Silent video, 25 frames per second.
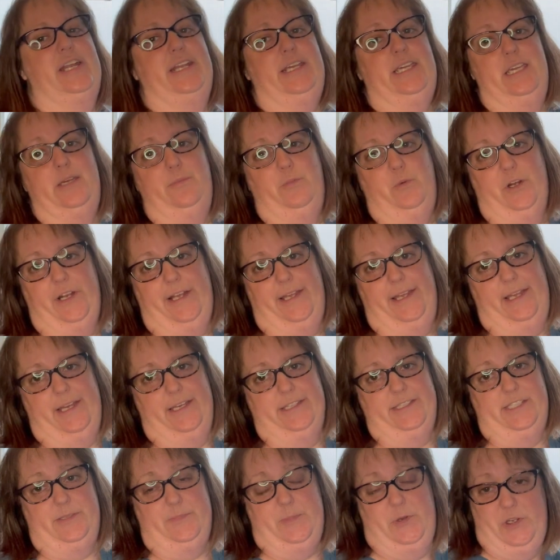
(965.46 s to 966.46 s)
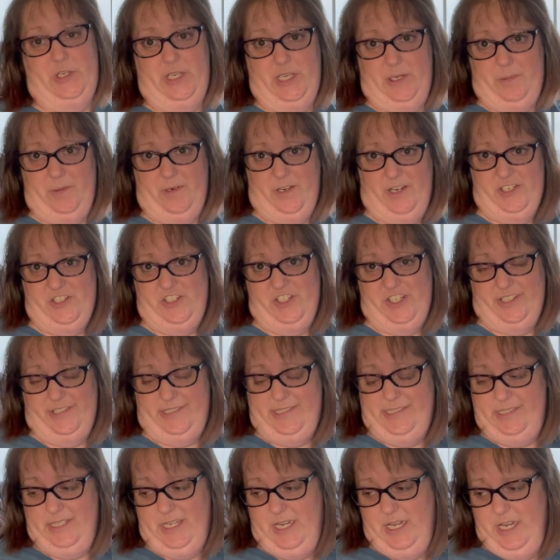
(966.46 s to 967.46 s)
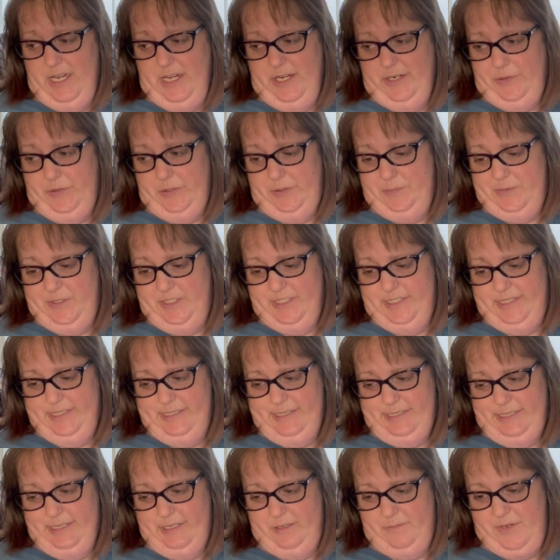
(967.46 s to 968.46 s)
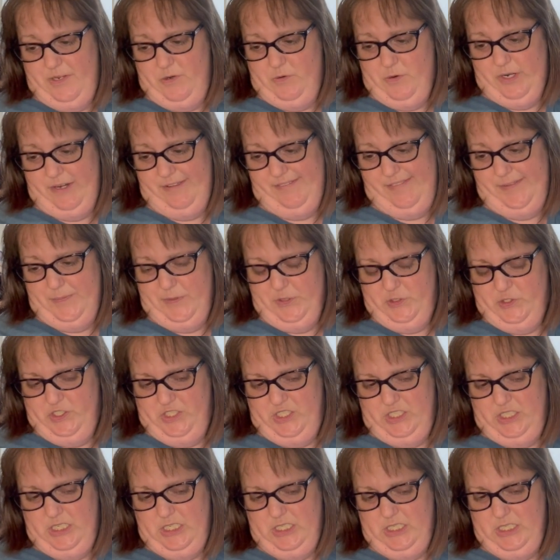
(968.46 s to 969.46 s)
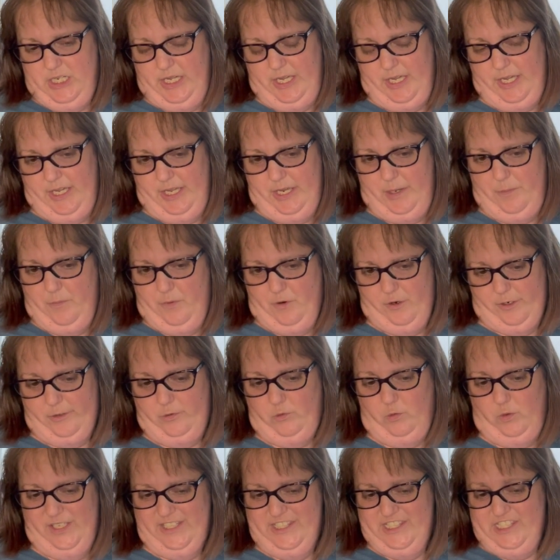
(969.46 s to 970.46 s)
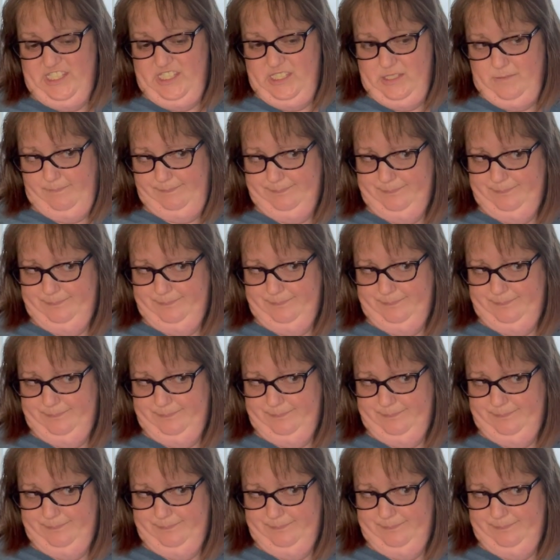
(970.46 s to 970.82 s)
to keep working on spooky projects. Cryptids is going to be one of the most uh, important ones.